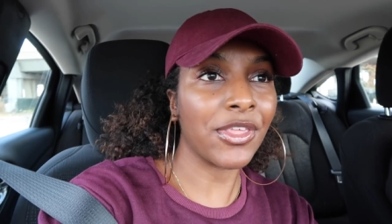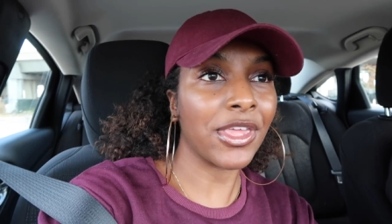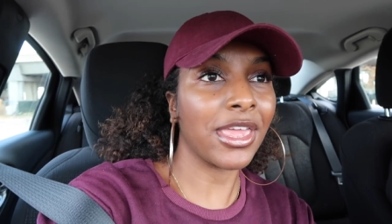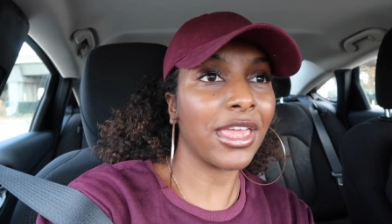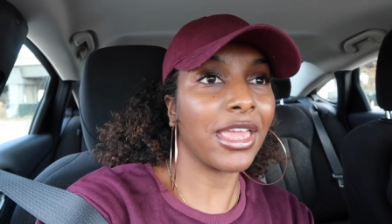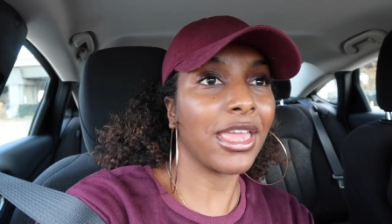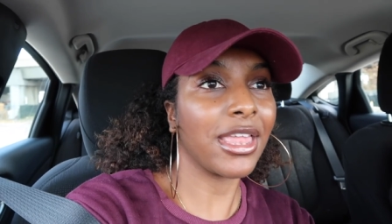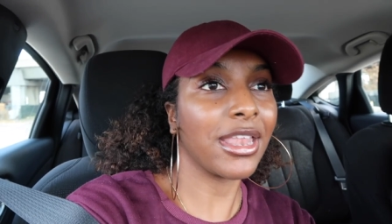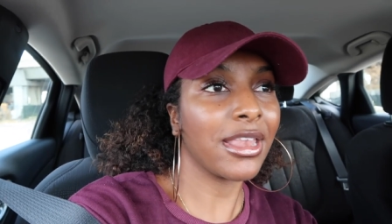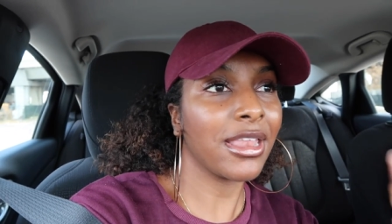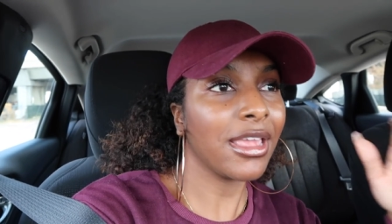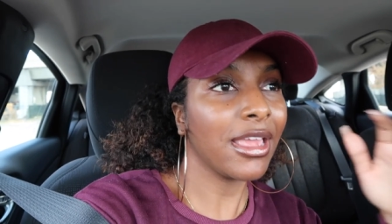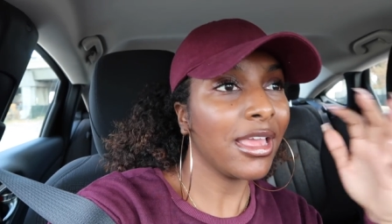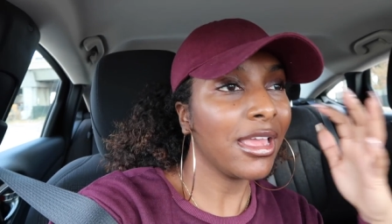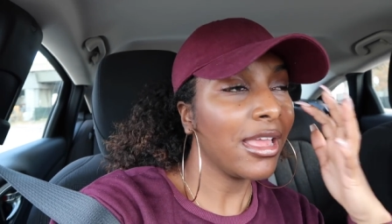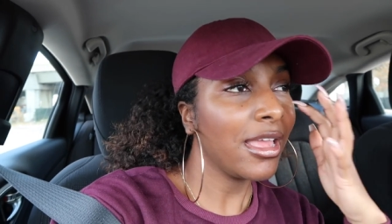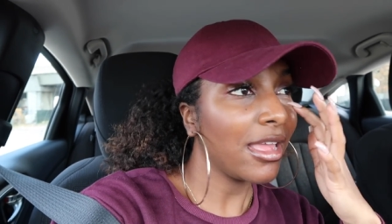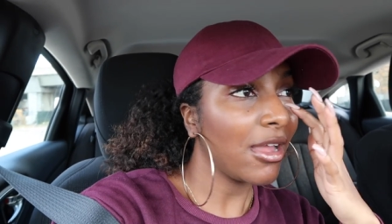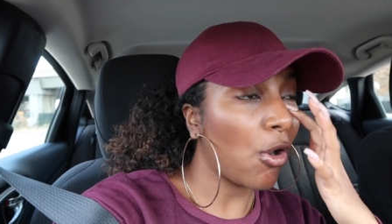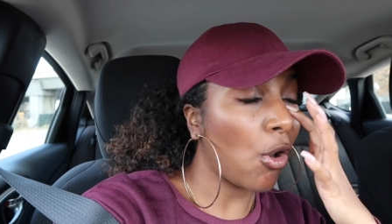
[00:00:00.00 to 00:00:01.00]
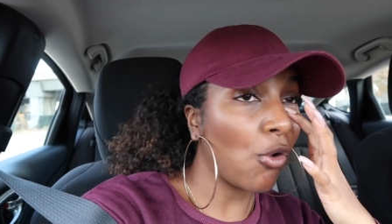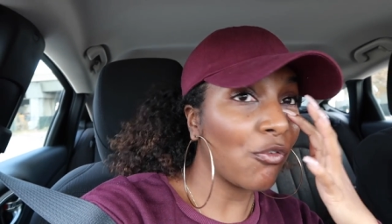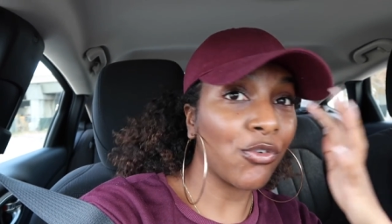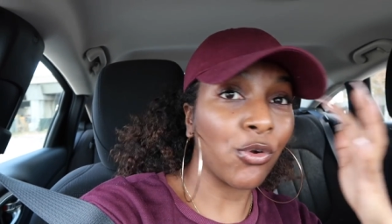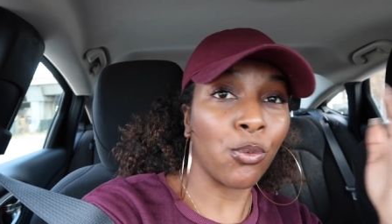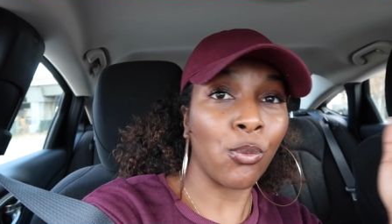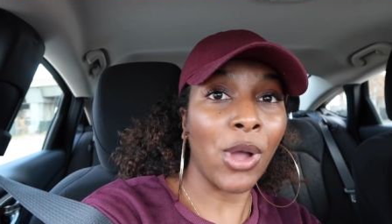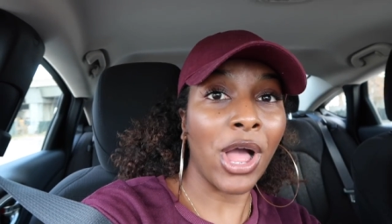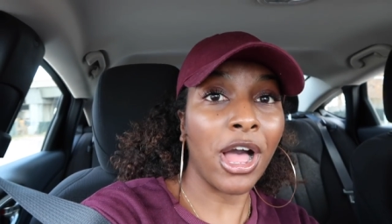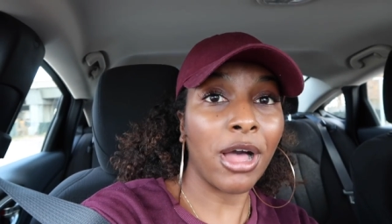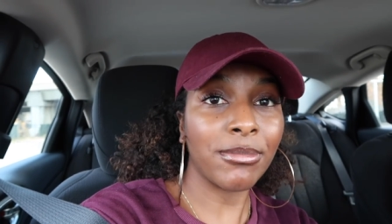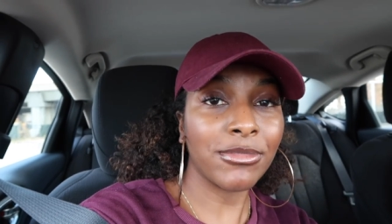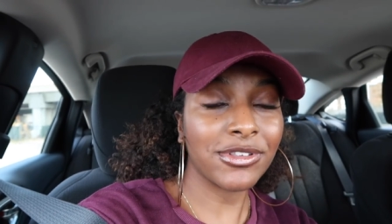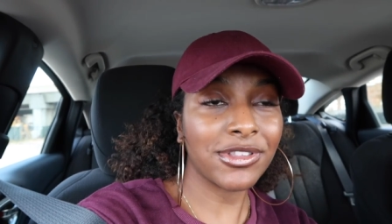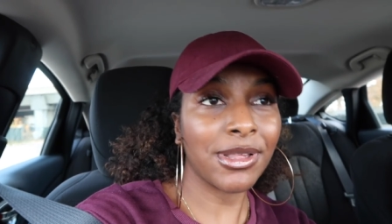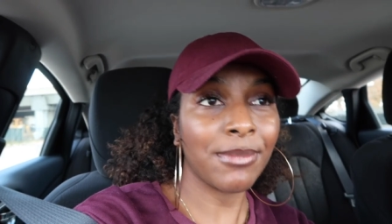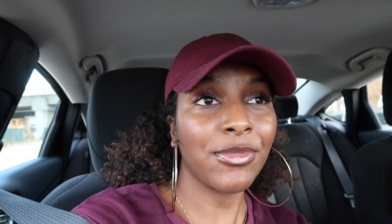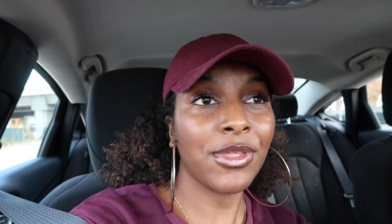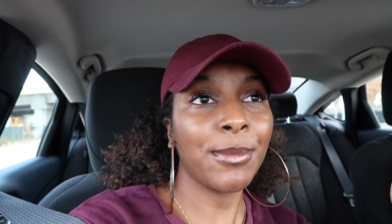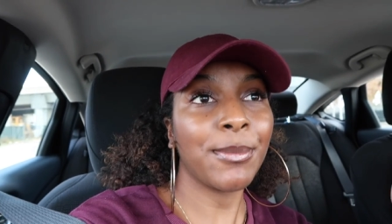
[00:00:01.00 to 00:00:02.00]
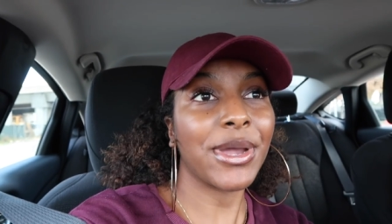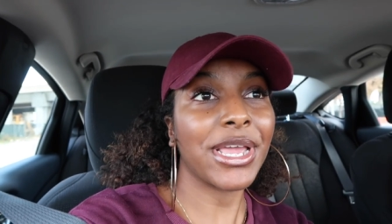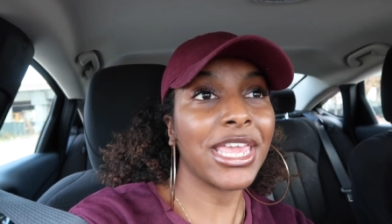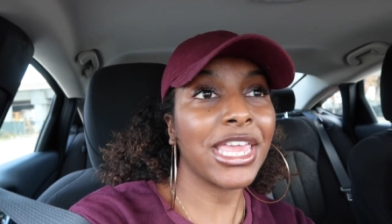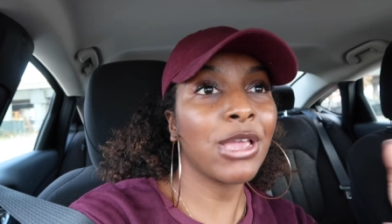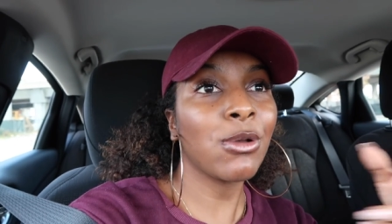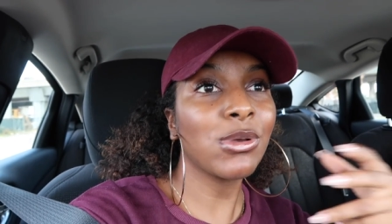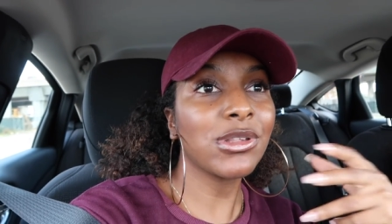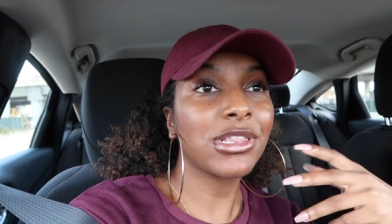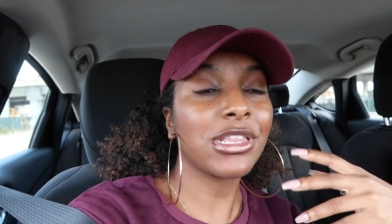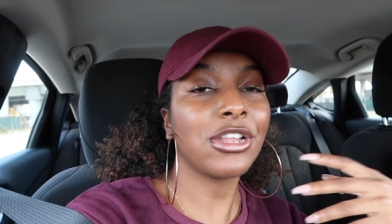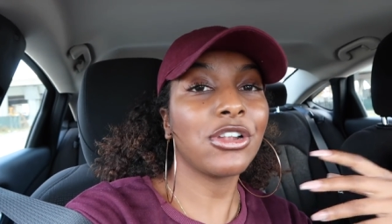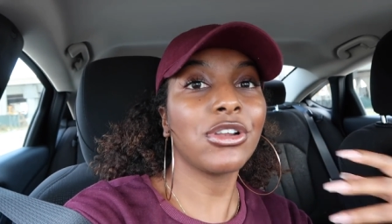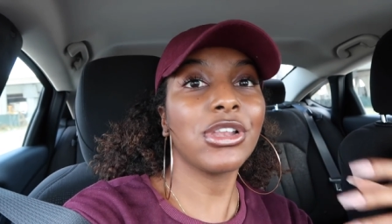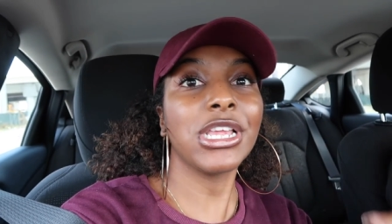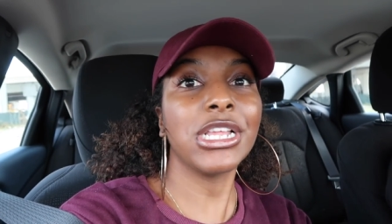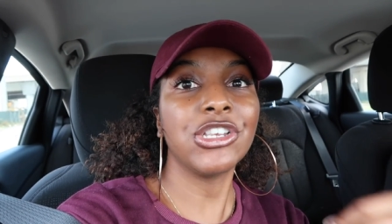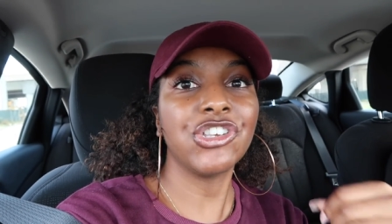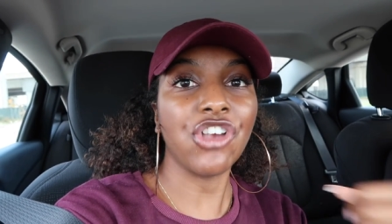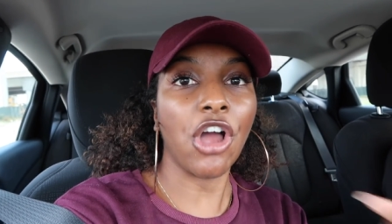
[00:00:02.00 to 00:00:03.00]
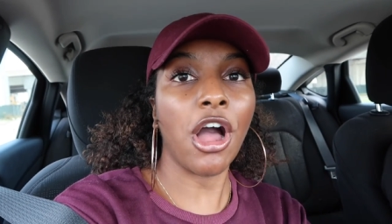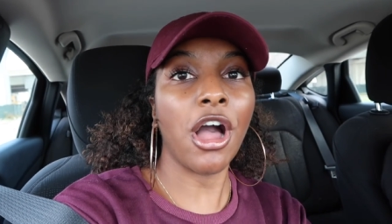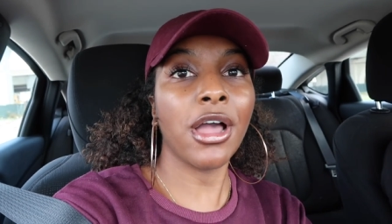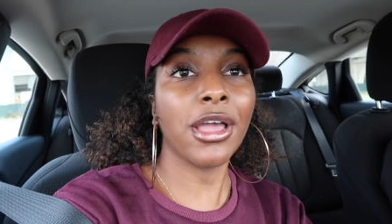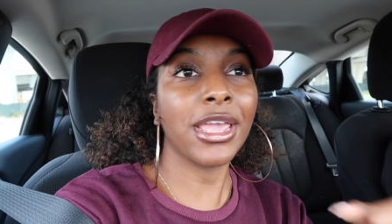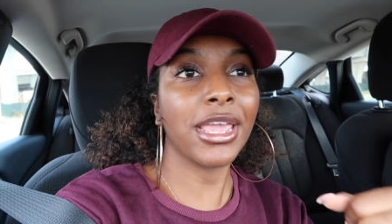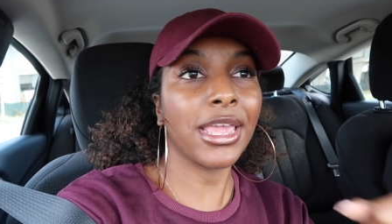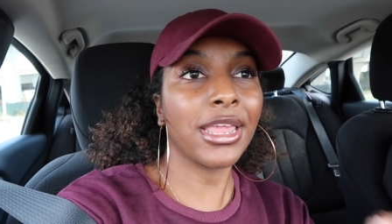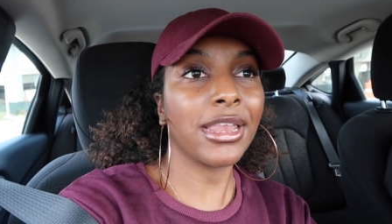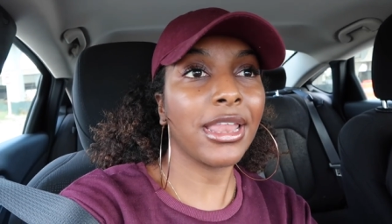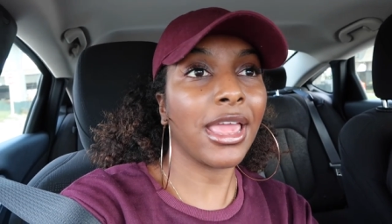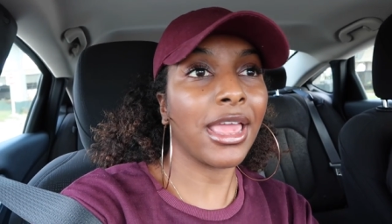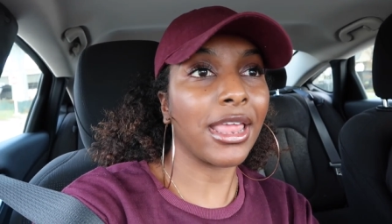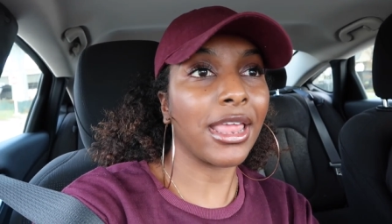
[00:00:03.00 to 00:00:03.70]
He was overwhelmed or something, but he was literally jogging